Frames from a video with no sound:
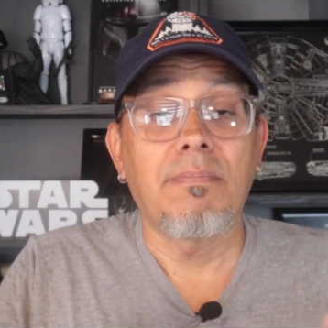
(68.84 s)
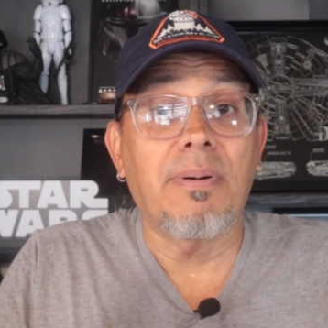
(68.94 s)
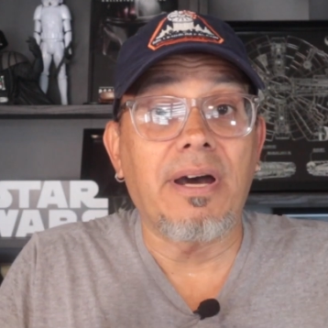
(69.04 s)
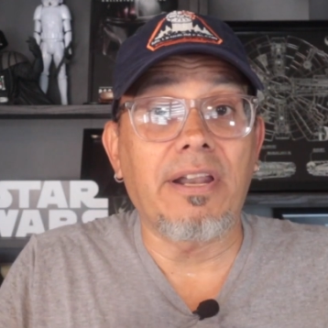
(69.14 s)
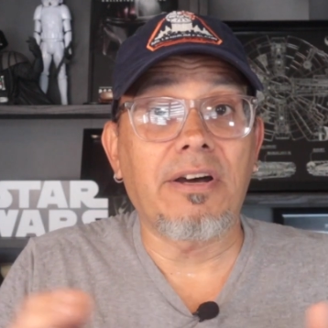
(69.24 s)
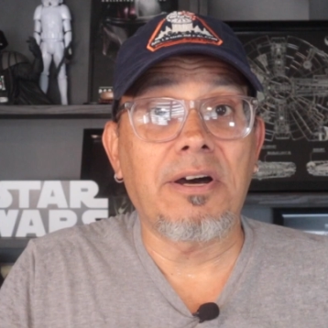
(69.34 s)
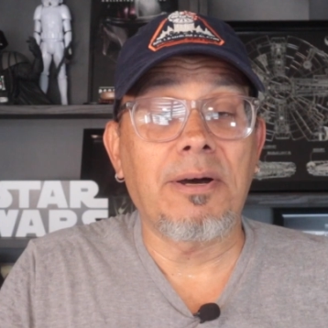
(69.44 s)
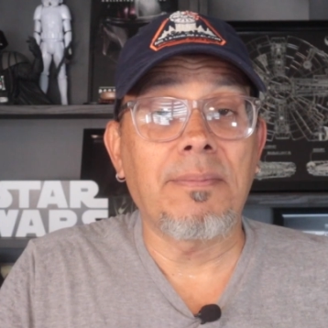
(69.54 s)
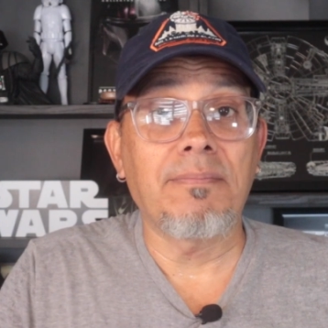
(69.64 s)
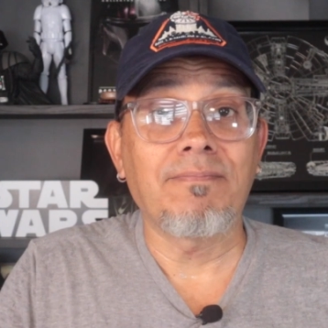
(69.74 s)
But
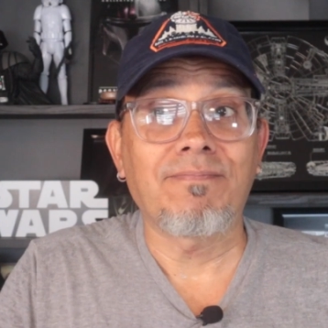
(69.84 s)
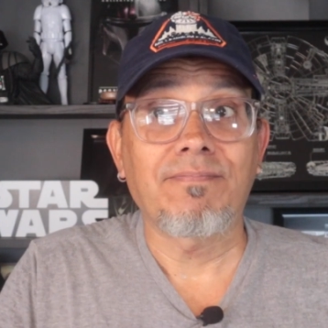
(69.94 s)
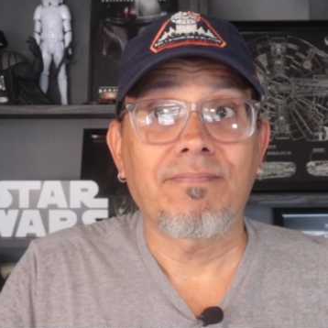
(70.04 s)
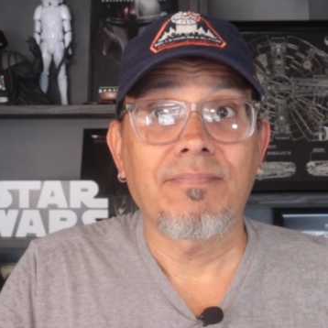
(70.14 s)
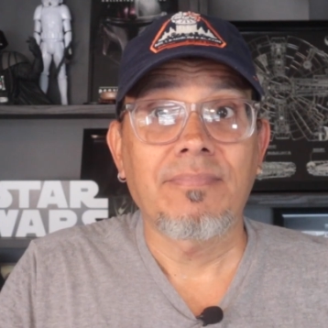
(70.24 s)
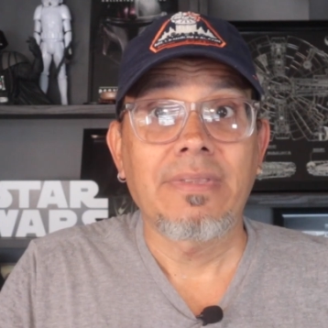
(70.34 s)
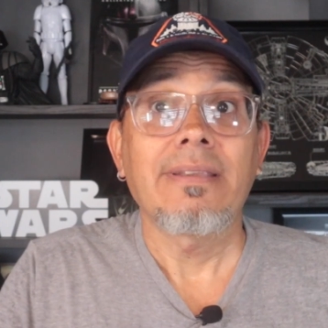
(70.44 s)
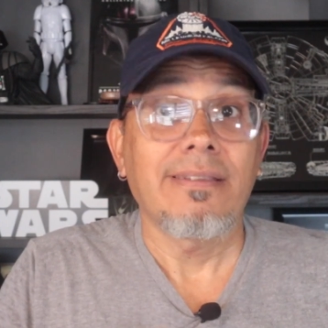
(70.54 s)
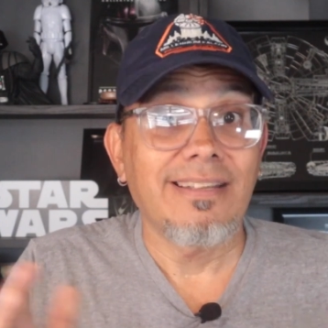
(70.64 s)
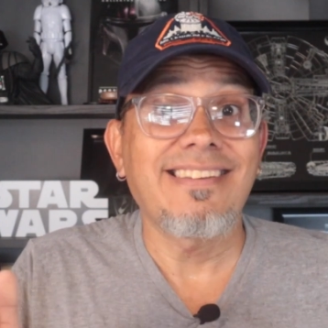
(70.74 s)

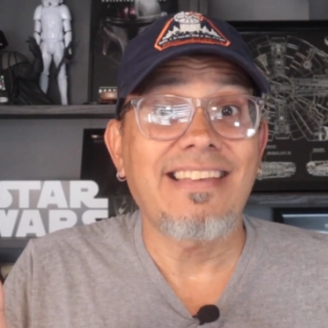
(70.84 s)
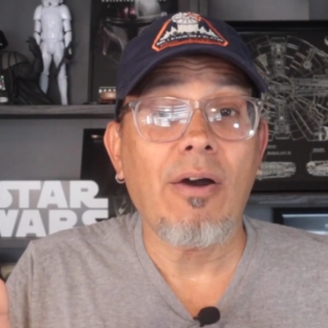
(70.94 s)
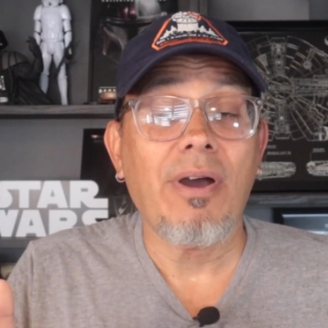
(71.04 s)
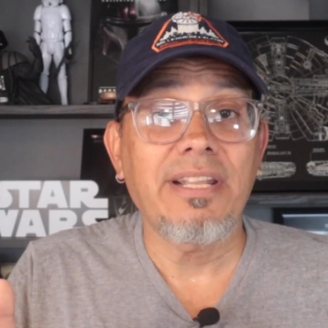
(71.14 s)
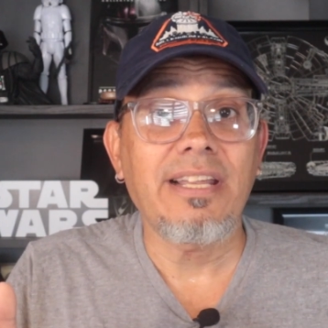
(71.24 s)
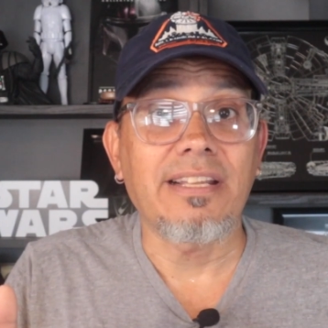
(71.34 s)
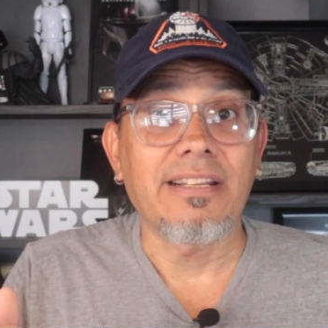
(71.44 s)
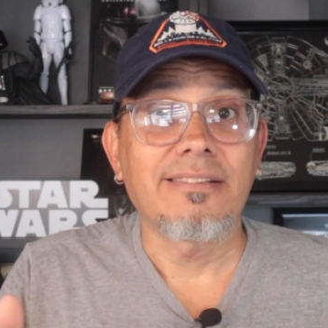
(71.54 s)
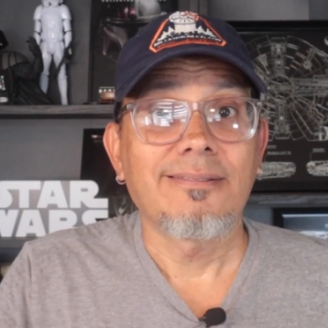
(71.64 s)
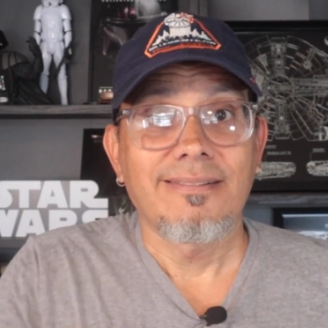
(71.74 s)
this is how I did
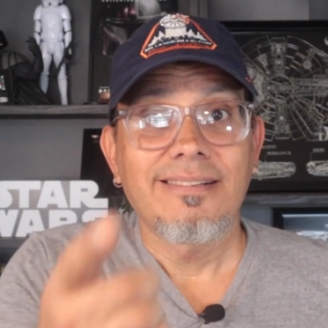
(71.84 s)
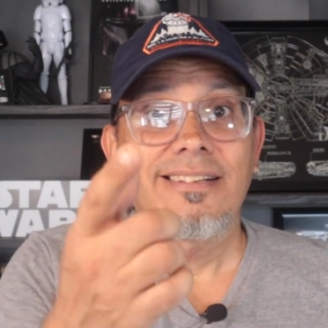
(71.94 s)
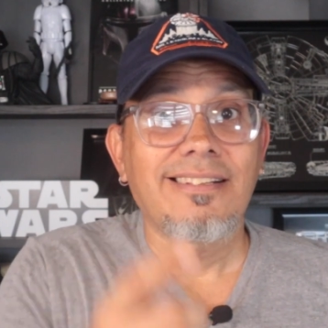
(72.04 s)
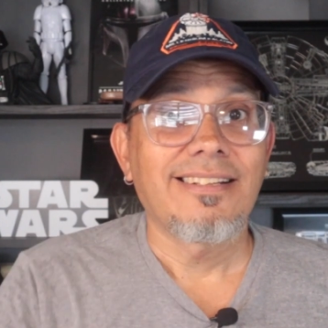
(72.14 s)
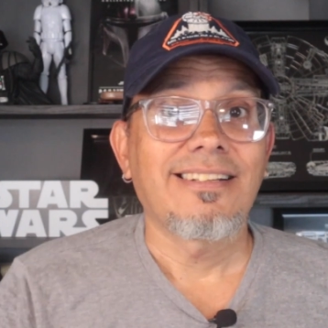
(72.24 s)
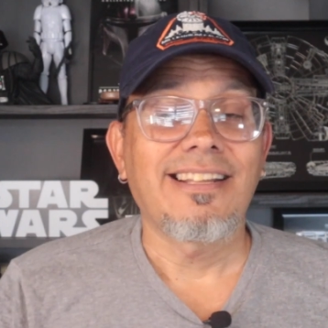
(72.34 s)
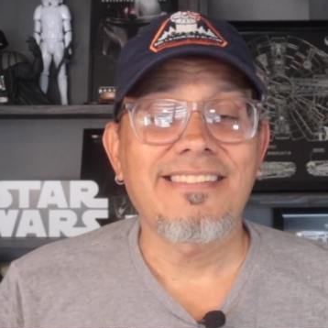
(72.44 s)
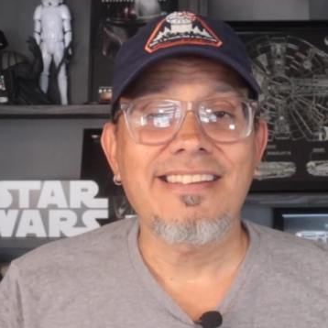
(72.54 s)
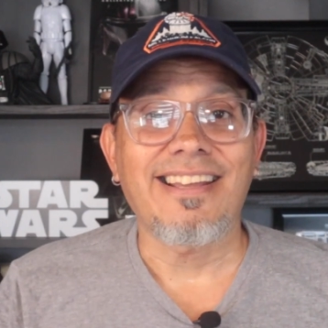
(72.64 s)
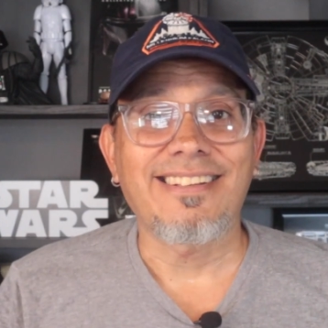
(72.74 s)
it.
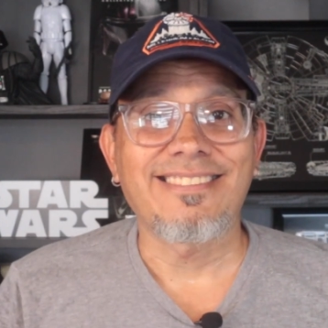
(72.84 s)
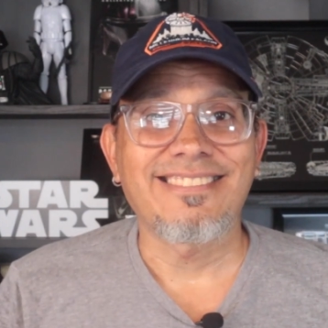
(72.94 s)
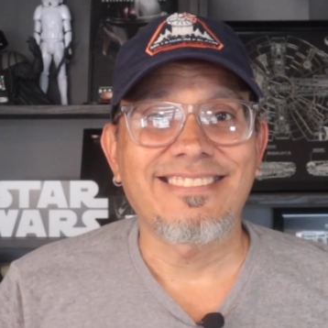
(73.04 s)
Let's see it.